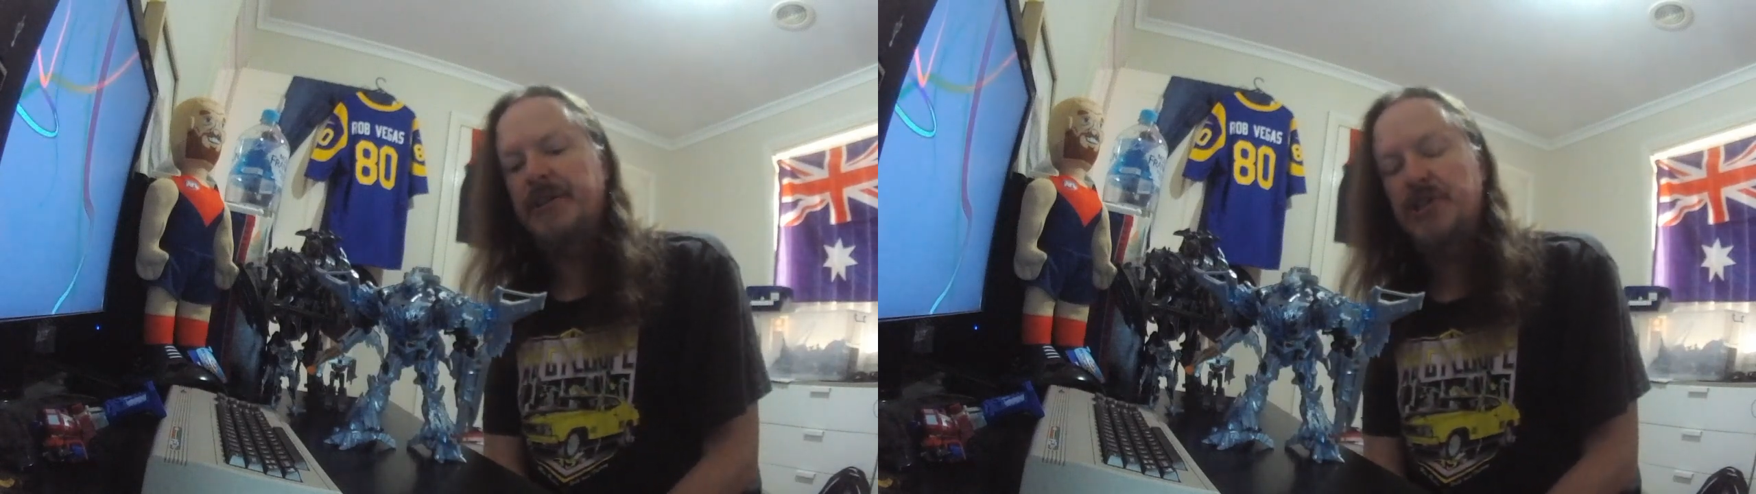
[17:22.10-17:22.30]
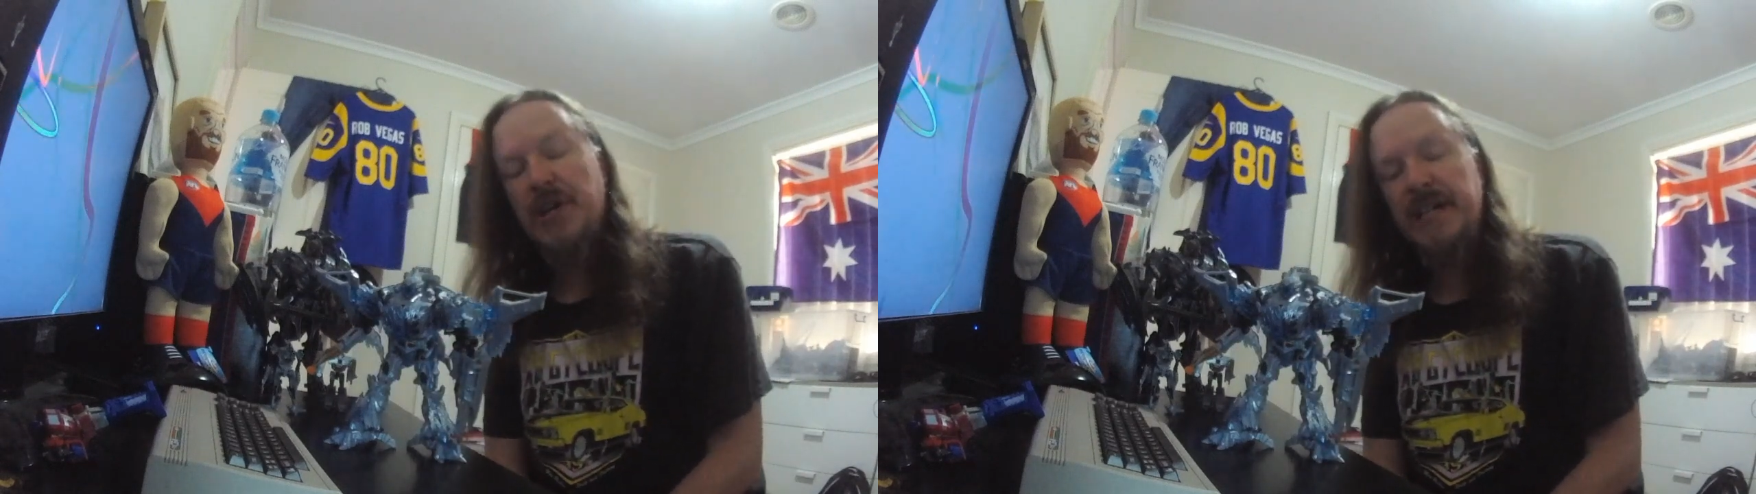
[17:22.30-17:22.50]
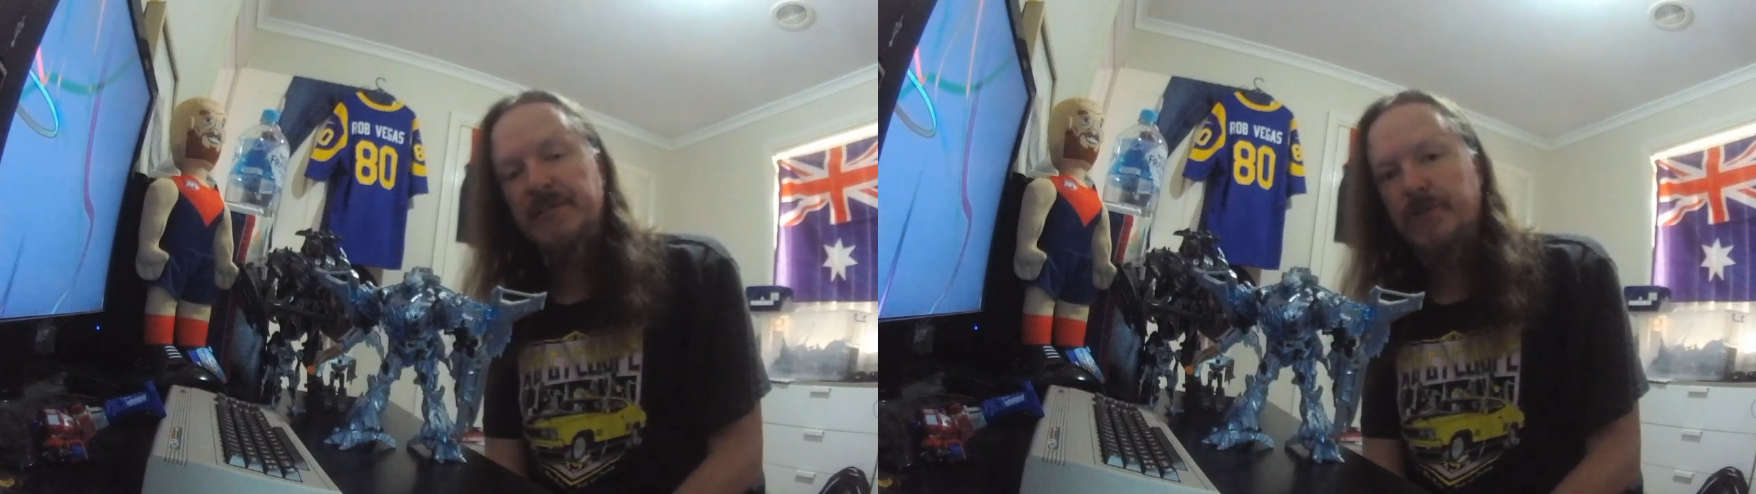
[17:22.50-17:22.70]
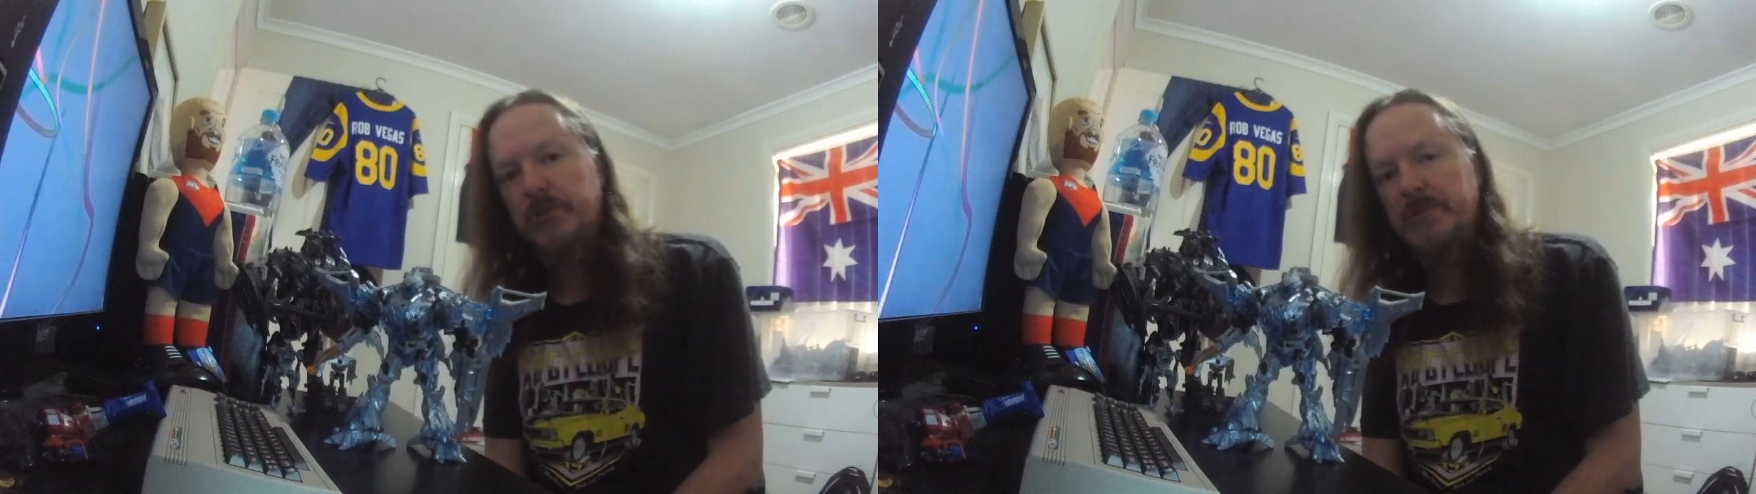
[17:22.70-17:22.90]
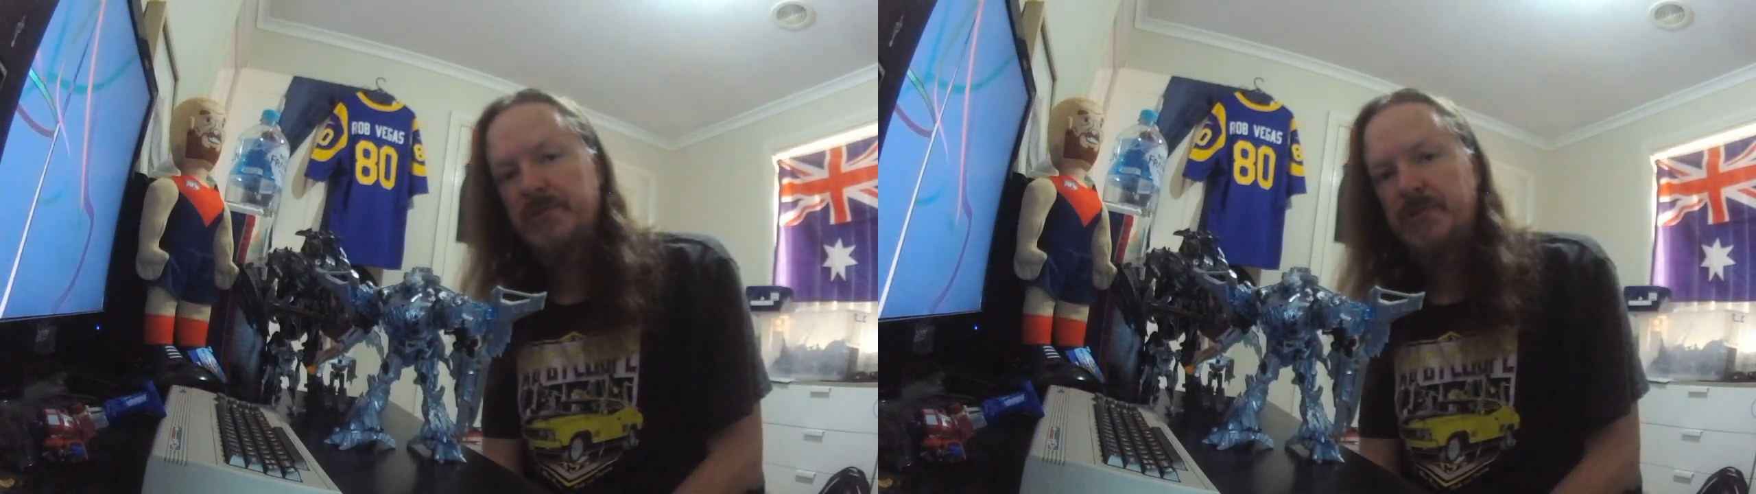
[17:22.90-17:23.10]
the
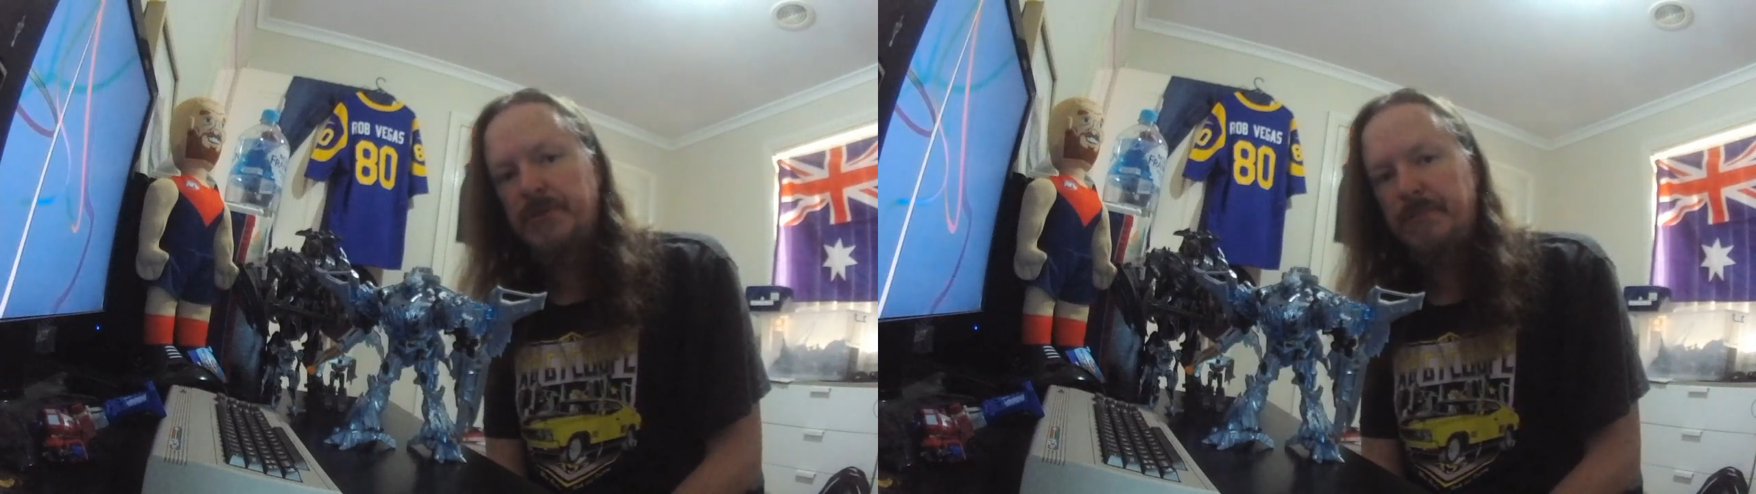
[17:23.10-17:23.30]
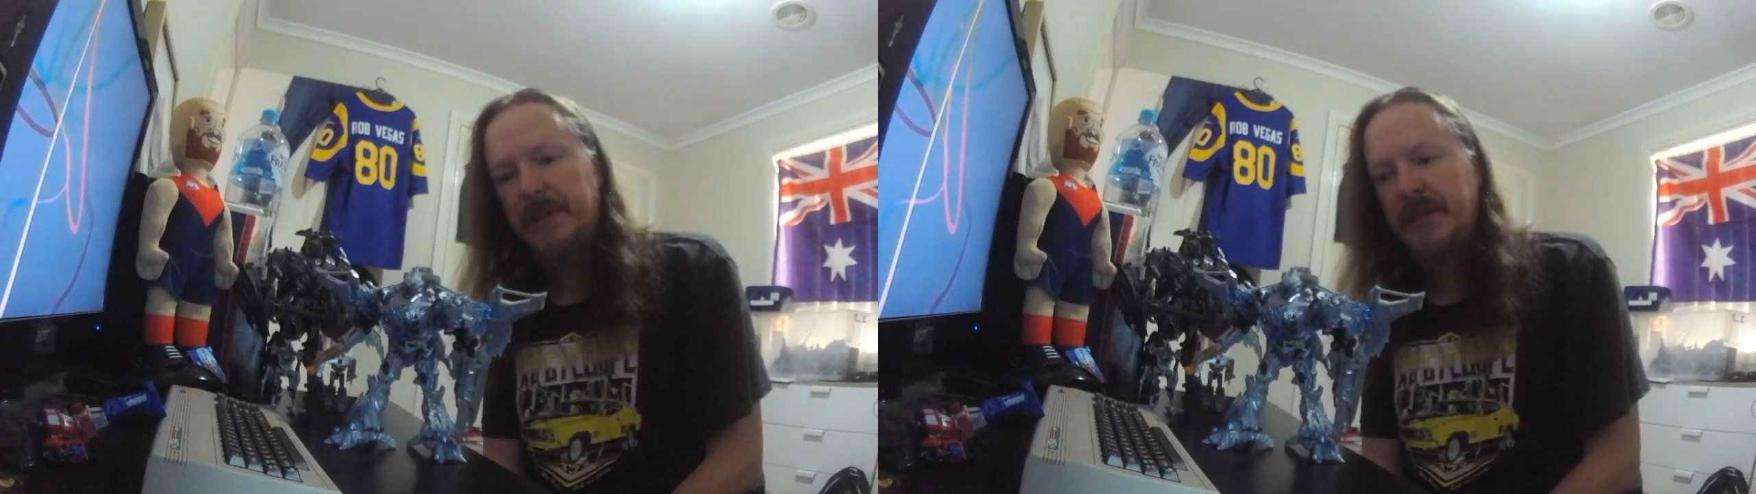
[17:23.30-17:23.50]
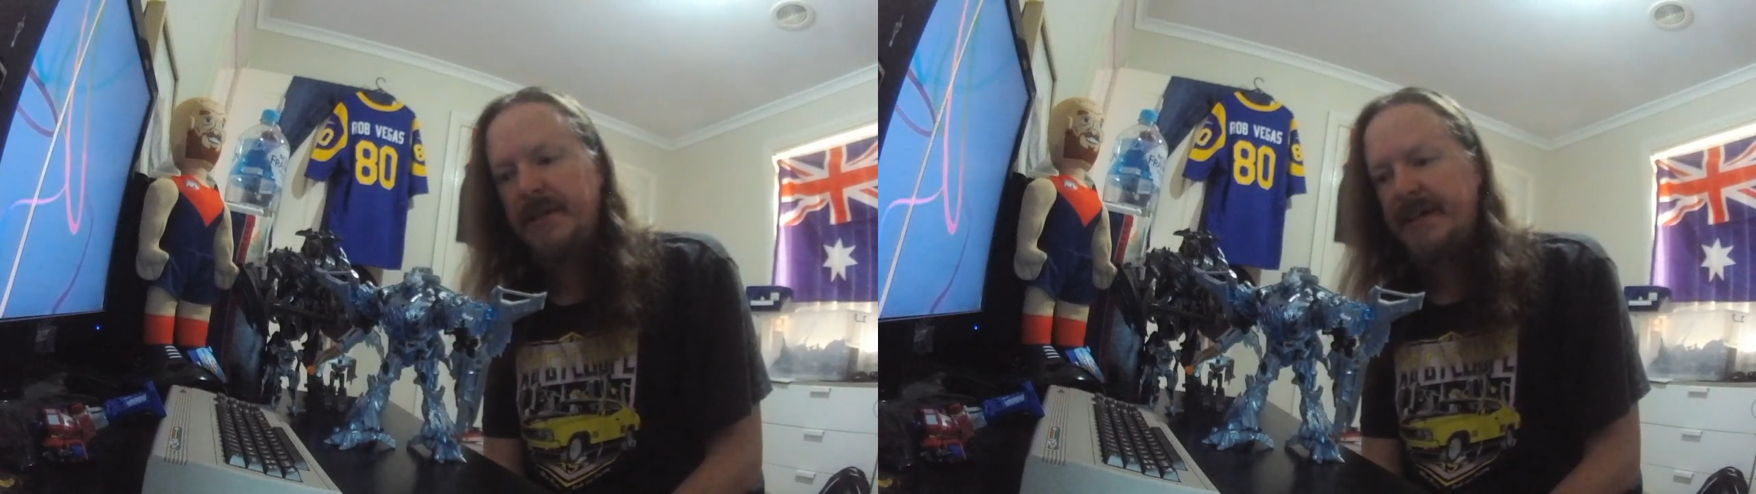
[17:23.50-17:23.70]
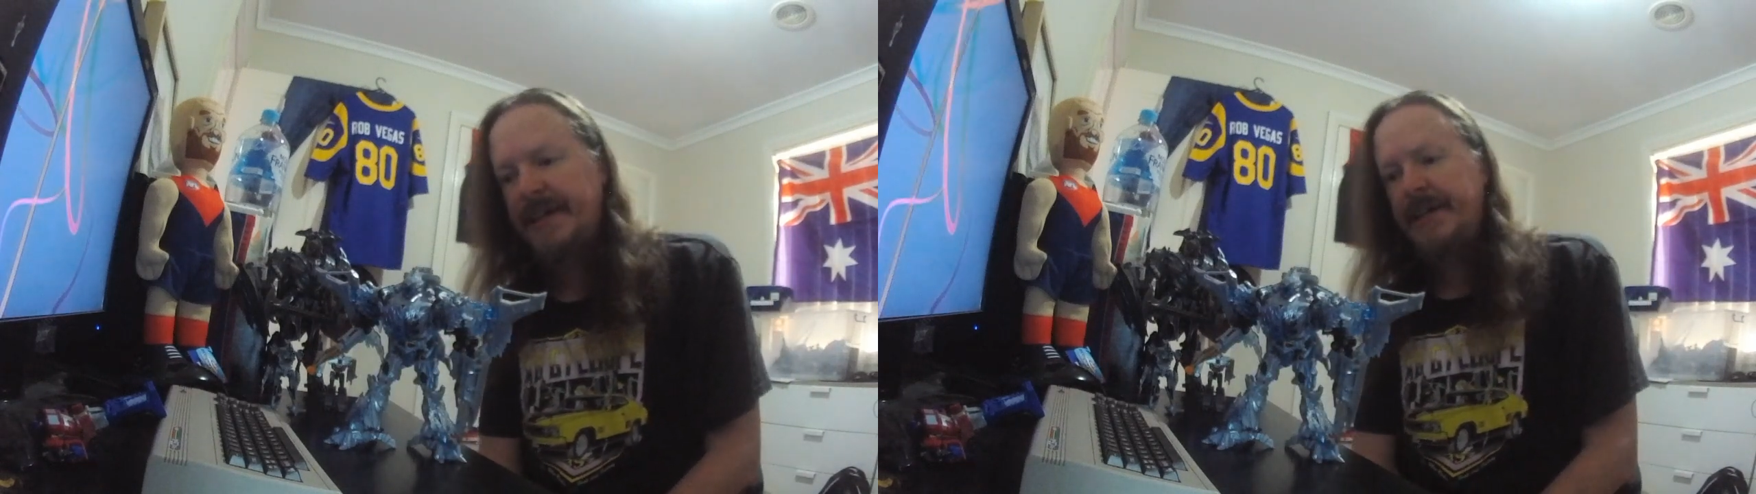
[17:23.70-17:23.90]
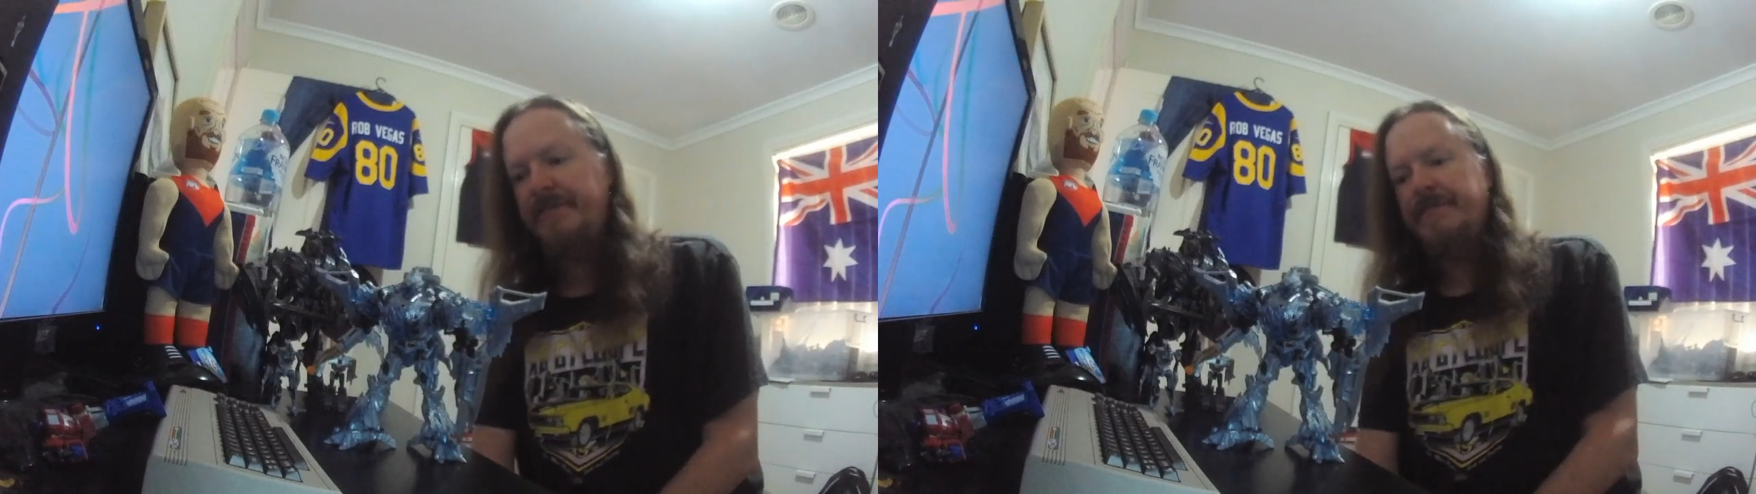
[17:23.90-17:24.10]
Transformers could be
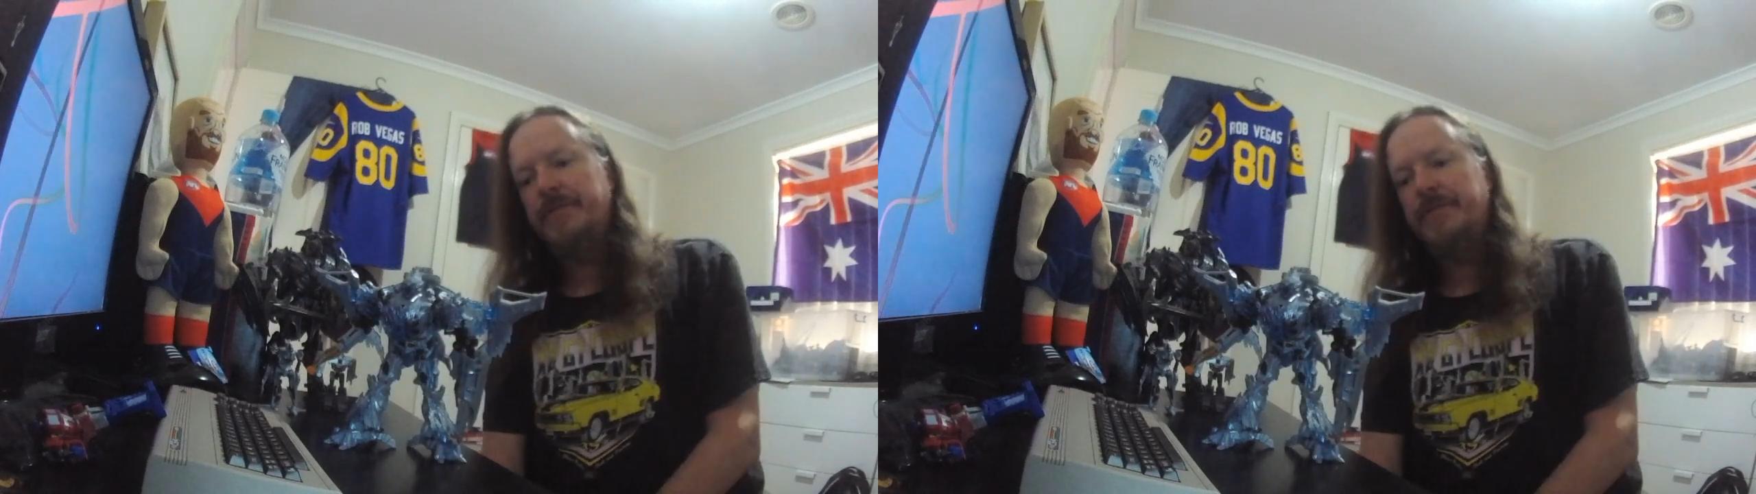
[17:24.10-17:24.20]
a